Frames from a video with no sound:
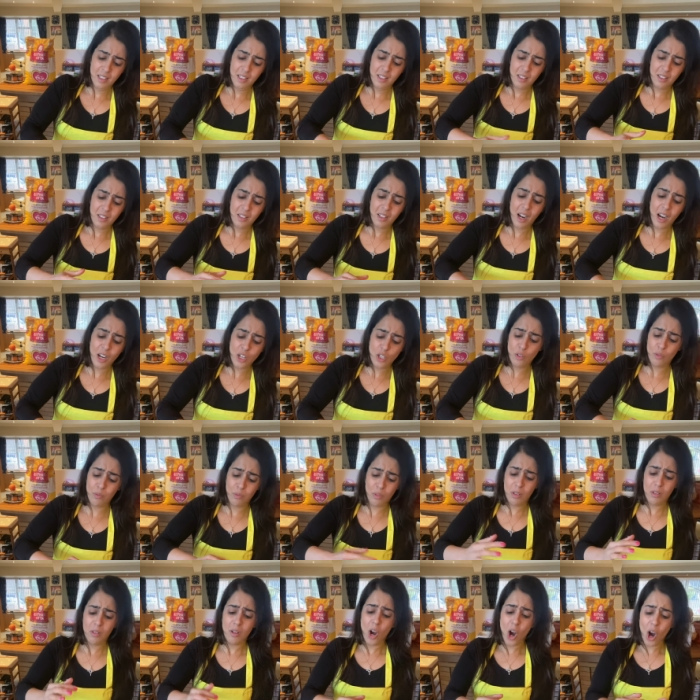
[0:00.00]
kind of
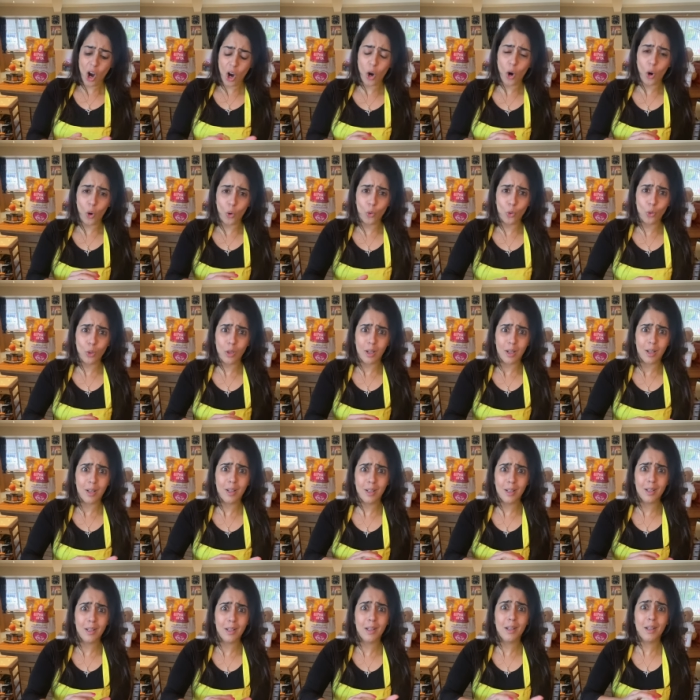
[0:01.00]
whole
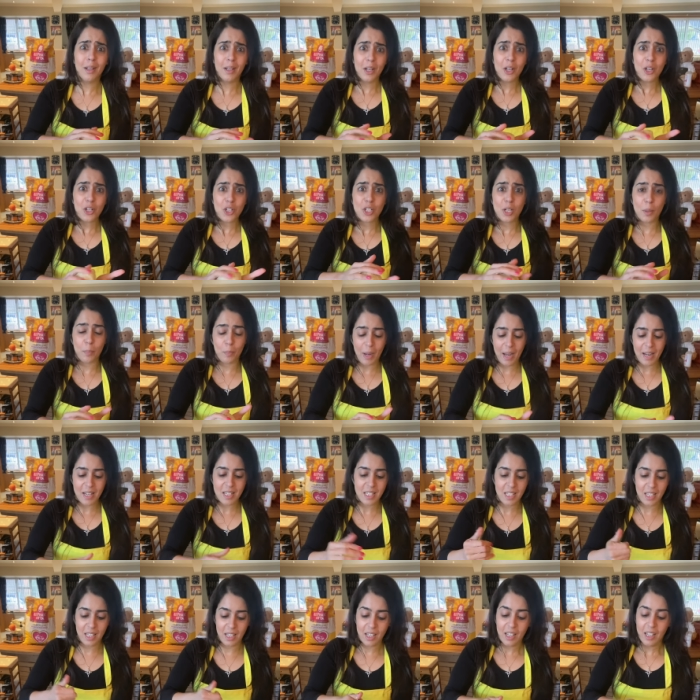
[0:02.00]

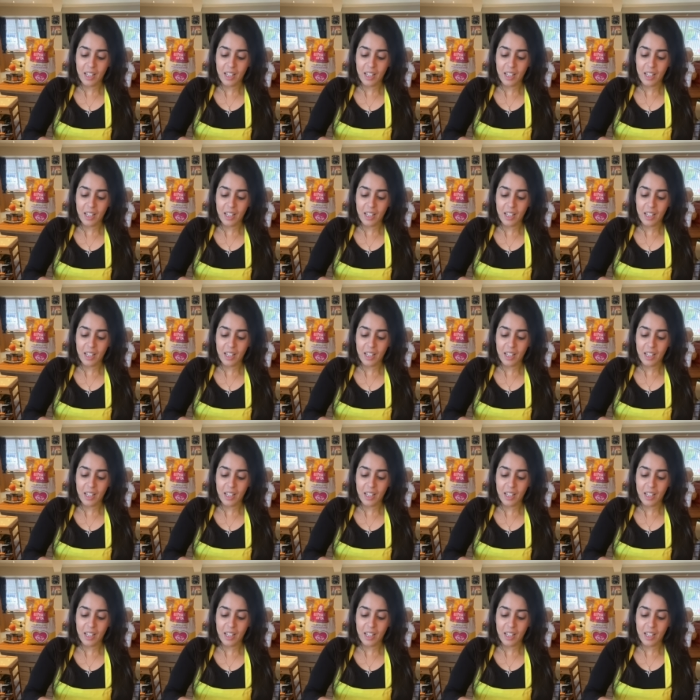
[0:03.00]
chapatti.